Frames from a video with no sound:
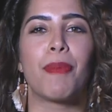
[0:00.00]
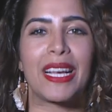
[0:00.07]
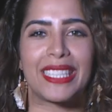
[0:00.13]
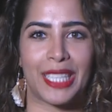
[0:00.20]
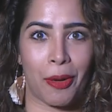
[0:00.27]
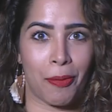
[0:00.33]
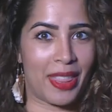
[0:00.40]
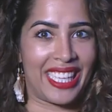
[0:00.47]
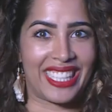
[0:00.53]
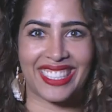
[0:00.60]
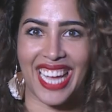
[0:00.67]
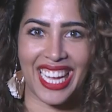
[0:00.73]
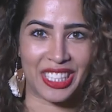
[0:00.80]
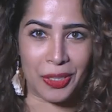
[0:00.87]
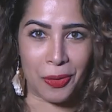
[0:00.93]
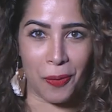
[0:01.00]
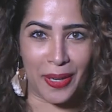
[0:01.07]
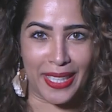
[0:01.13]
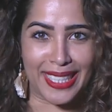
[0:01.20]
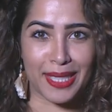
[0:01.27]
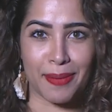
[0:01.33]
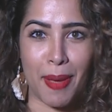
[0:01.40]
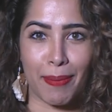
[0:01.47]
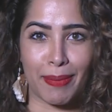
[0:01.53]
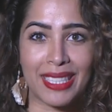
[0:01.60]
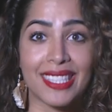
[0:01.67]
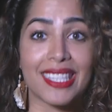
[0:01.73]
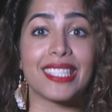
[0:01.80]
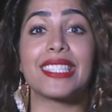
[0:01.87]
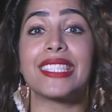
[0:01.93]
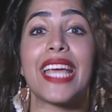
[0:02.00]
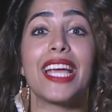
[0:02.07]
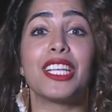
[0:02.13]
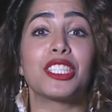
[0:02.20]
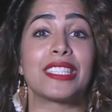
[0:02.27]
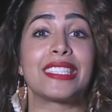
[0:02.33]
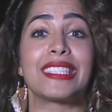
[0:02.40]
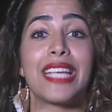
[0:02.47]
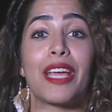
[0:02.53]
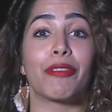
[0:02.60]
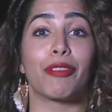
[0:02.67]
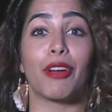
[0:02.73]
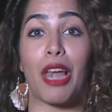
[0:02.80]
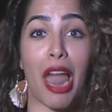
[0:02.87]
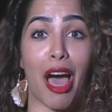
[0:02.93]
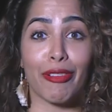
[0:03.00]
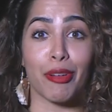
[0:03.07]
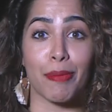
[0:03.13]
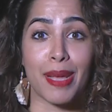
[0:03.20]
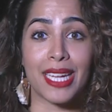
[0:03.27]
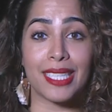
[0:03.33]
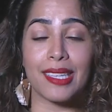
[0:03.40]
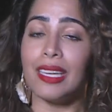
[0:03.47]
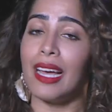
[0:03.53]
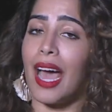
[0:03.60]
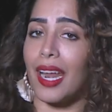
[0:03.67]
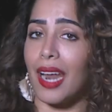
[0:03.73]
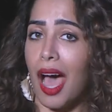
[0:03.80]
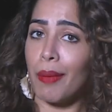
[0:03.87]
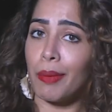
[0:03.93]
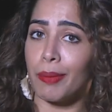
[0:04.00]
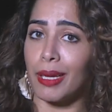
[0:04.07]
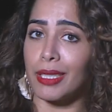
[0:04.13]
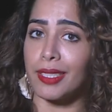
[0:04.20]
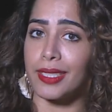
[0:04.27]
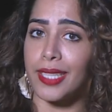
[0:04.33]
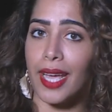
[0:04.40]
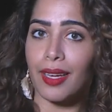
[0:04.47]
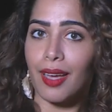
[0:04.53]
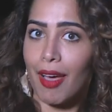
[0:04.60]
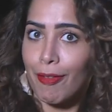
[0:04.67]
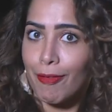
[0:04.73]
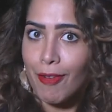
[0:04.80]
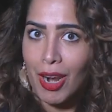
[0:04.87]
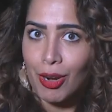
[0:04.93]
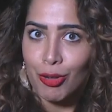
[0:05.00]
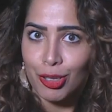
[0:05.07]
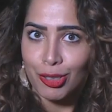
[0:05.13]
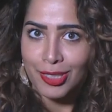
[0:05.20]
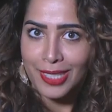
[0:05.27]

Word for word: buzzing with excited audience members. The stage is set for a laugh a minute, and I'm about to take a front row